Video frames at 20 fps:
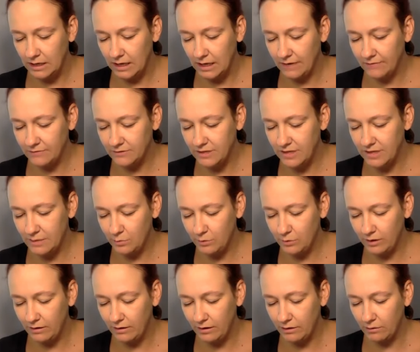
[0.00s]
After that
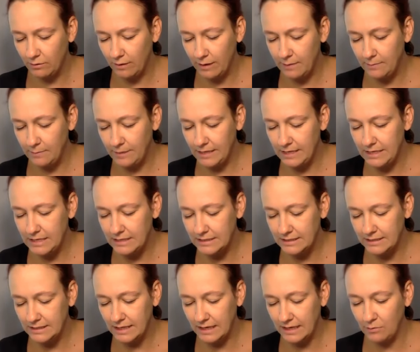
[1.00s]
prayer, a great
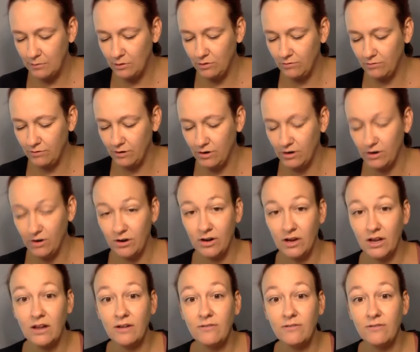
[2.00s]
peace came over her.